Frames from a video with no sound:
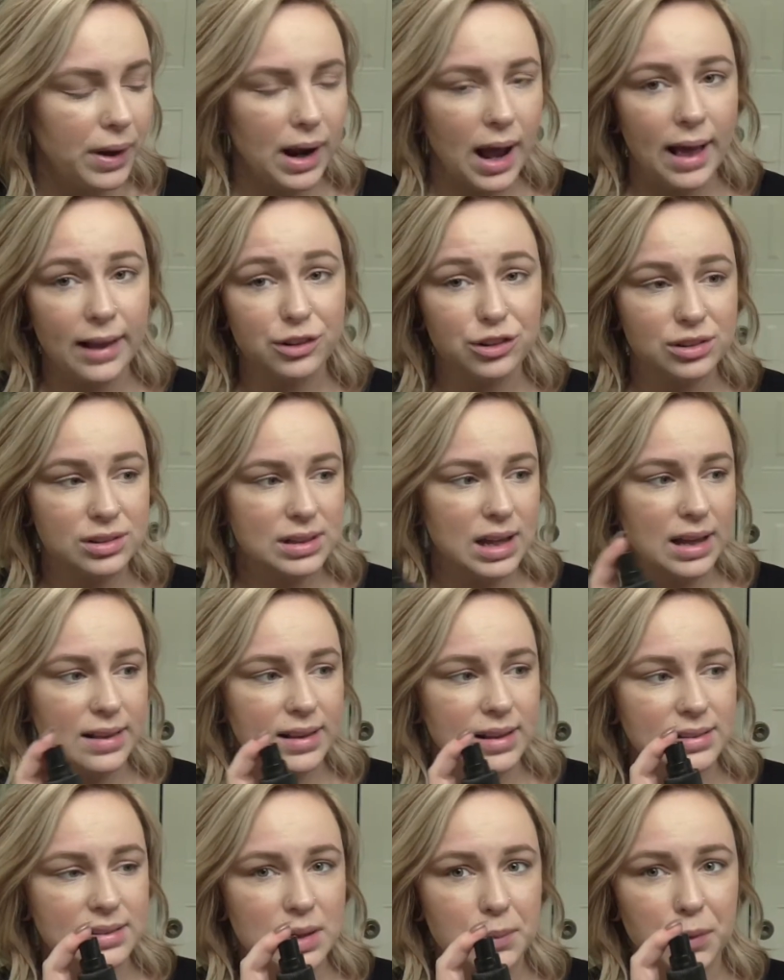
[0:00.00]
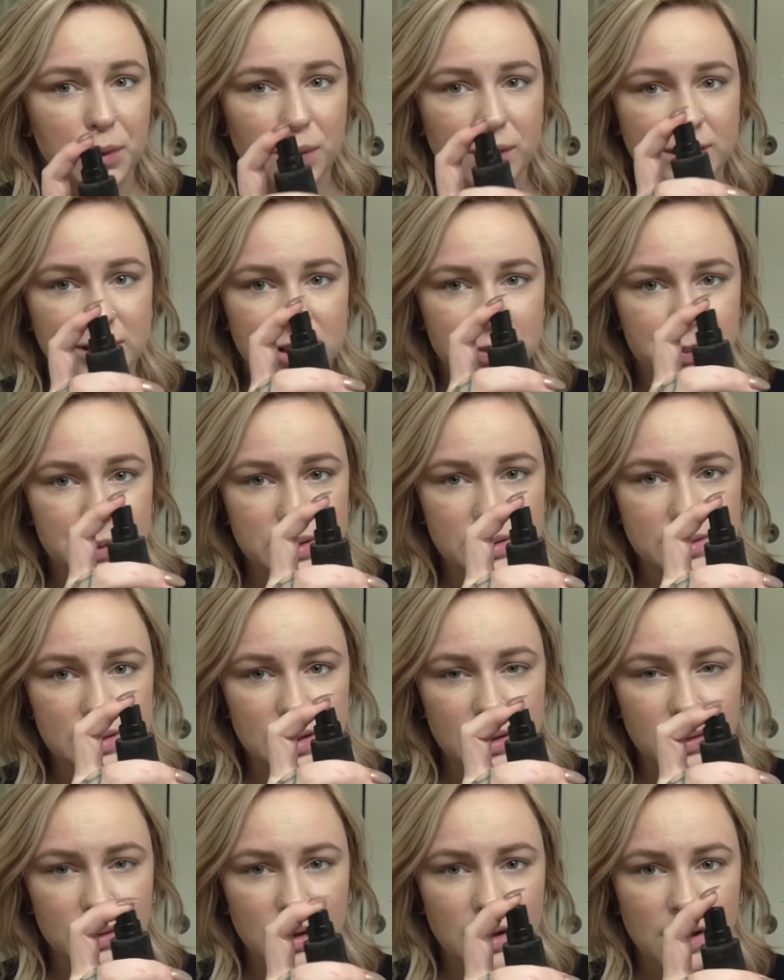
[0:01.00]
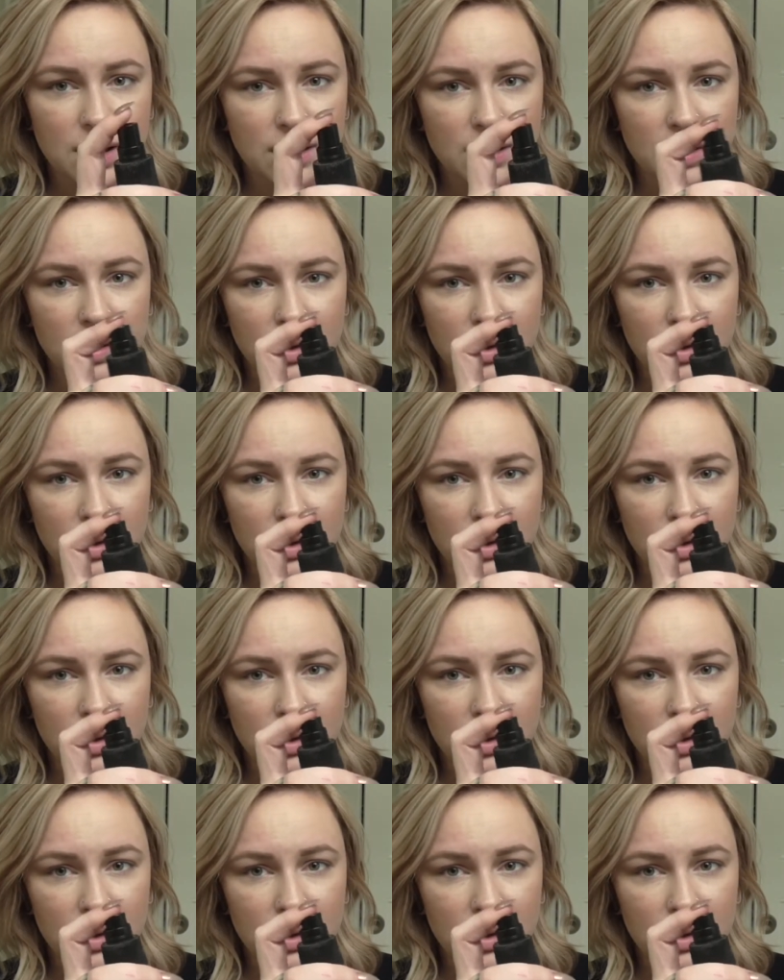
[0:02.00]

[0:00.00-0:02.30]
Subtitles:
But I just take this and I'm going to spritz it.